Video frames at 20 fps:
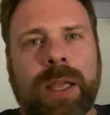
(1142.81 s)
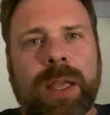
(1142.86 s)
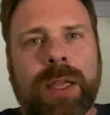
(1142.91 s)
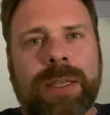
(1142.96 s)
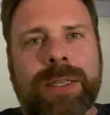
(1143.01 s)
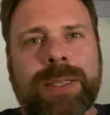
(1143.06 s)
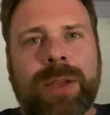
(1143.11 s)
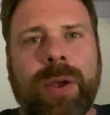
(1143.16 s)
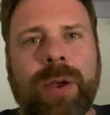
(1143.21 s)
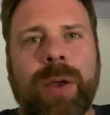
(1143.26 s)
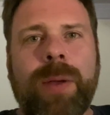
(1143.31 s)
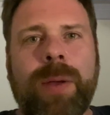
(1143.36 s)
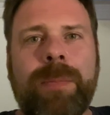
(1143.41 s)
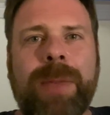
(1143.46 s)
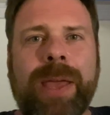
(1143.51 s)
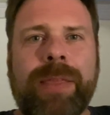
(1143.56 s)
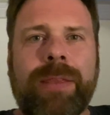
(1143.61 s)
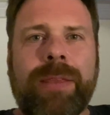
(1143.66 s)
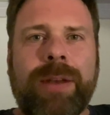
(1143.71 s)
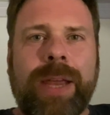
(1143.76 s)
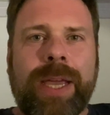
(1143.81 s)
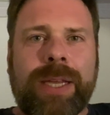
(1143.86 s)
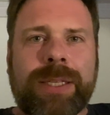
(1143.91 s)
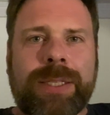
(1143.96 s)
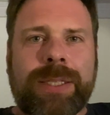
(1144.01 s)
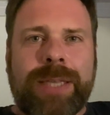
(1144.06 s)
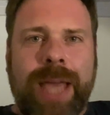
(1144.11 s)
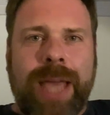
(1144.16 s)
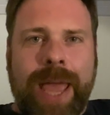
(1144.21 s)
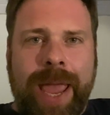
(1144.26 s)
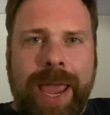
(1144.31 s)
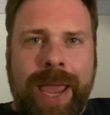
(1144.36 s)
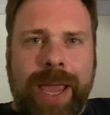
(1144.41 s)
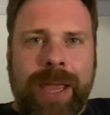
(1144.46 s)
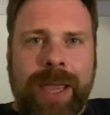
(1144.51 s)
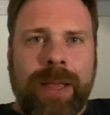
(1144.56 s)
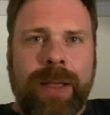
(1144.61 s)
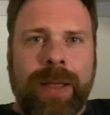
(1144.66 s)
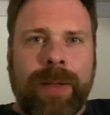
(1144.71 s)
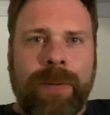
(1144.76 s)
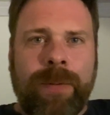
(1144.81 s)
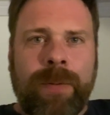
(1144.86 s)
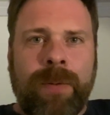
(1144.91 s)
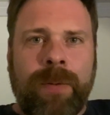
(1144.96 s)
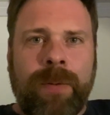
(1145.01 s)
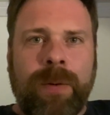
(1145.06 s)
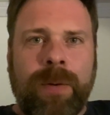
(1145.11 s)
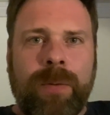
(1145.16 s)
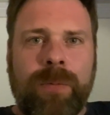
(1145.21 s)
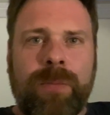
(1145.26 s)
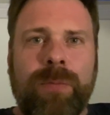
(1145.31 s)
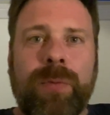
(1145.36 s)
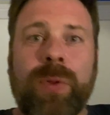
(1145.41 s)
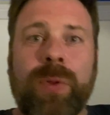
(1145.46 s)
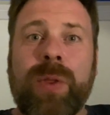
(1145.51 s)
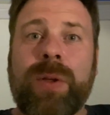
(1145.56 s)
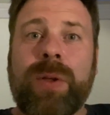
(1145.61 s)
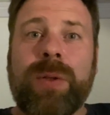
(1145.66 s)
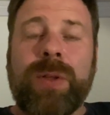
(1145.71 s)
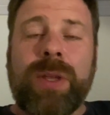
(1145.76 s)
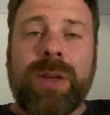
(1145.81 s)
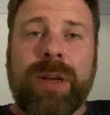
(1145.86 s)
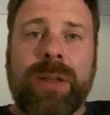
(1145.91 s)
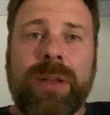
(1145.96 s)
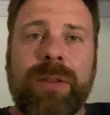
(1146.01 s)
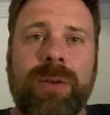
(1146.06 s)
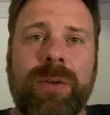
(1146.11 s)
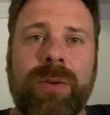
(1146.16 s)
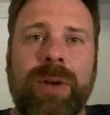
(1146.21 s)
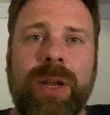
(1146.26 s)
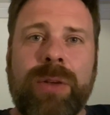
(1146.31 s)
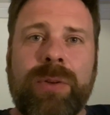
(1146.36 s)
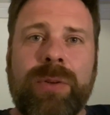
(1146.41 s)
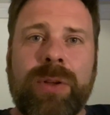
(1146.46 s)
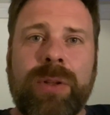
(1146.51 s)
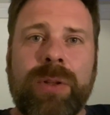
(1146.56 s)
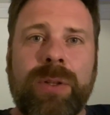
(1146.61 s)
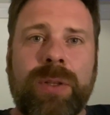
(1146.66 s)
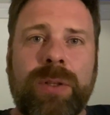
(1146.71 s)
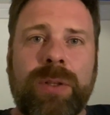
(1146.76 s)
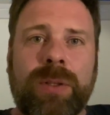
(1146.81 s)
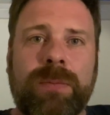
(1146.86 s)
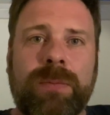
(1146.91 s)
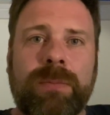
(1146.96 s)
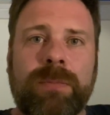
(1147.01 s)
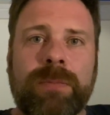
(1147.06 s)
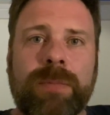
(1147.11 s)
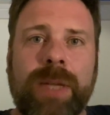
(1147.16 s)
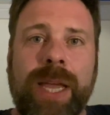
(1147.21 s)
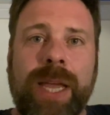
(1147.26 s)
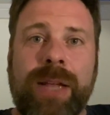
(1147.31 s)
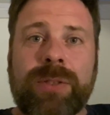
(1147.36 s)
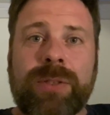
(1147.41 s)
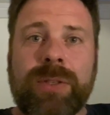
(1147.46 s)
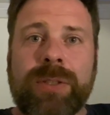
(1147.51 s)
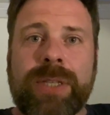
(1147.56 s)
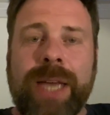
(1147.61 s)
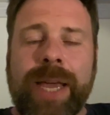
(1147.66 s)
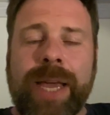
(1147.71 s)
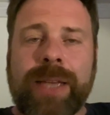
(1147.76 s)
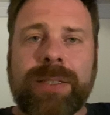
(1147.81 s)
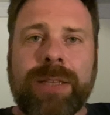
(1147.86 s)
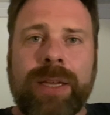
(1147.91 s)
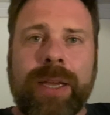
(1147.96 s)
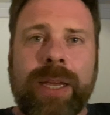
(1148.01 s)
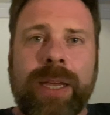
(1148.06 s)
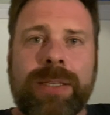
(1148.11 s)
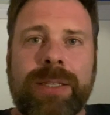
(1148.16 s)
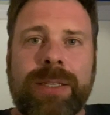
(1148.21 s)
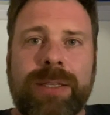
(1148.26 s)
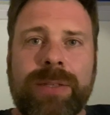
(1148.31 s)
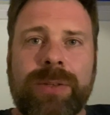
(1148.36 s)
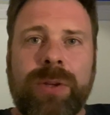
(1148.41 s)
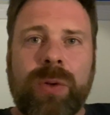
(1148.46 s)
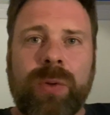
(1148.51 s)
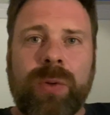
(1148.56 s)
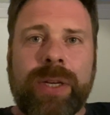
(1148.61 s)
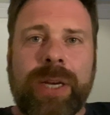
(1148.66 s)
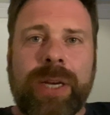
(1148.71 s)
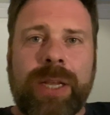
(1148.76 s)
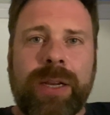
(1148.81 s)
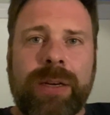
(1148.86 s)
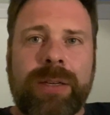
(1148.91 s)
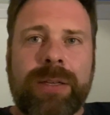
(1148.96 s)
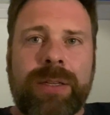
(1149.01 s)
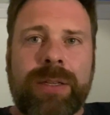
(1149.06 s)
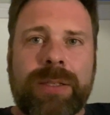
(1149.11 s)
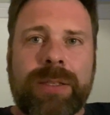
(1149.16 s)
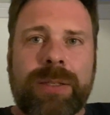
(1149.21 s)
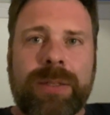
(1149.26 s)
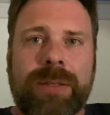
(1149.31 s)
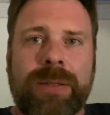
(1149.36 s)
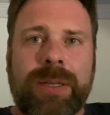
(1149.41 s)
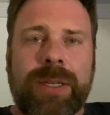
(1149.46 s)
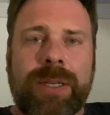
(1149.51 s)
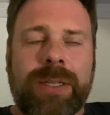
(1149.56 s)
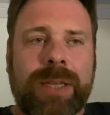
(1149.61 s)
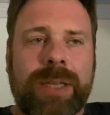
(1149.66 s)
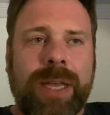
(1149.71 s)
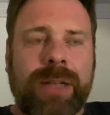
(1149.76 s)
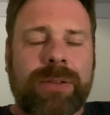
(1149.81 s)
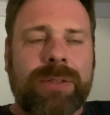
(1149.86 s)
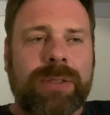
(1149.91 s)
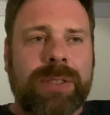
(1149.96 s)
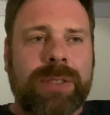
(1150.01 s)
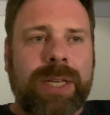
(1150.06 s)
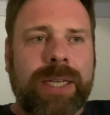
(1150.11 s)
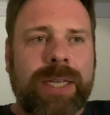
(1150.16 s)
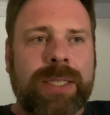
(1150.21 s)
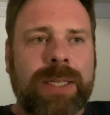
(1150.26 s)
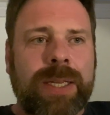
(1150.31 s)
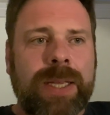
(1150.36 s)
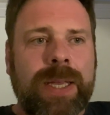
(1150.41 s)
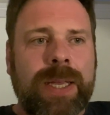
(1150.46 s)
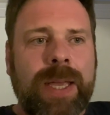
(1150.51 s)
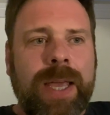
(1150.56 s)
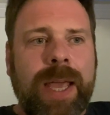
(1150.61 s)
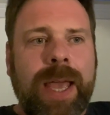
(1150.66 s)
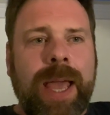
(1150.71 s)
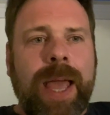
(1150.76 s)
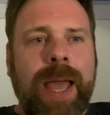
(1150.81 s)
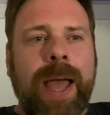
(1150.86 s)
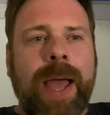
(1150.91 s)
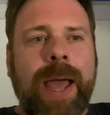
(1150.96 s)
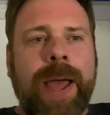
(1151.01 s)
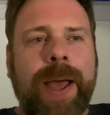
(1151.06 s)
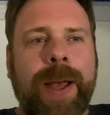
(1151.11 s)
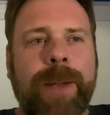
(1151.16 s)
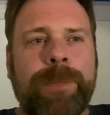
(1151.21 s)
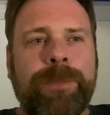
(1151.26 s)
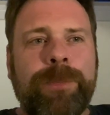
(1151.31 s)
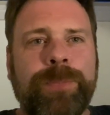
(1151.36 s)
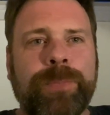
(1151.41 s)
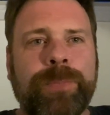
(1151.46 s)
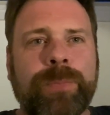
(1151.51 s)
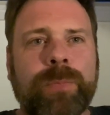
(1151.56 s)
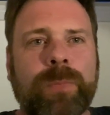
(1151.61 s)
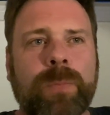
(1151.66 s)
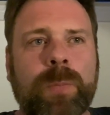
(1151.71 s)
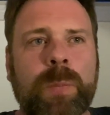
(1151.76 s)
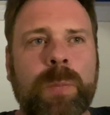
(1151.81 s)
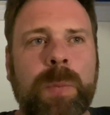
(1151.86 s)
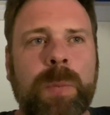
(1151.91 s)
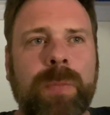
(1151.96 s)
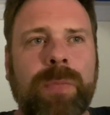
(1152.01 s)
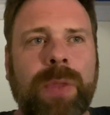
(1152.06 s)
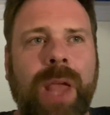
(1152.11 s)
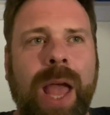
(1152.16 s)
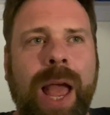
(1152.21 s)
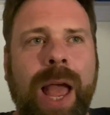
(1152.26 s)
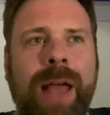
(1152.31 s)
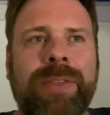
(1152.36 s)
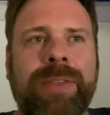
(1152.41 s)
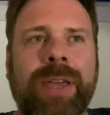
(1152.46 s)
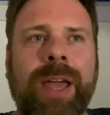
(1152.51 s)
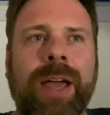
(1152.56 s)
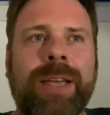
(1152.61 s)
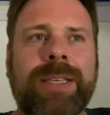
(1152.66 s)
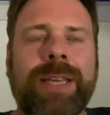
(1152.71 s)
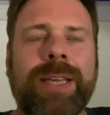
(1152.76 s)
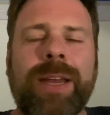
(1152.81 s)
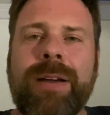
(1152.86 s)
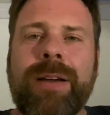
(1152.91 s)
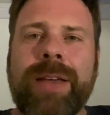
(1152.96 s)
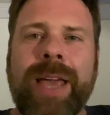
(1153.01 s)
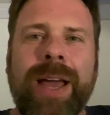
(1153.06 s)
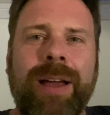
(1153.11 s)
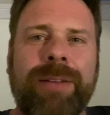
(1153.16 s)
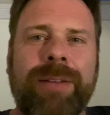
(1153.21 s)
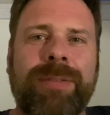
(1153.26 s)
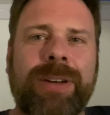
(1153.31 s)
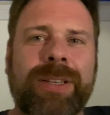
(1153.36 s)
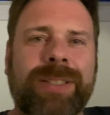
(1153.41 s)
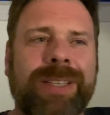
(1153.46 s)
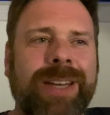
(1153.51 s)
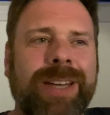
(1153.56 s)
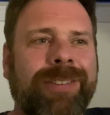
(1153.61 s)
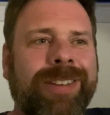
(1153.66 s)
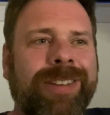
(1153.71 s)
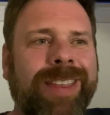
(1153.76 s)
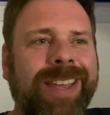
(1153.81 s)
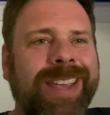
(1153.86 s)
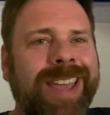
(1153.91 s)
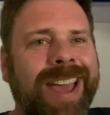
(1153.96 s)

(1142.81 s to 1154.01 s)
So I went back the next day for your local council tax, I guess it's called in England, is council tax. And the guy said, oh yeah, I've looked at everything.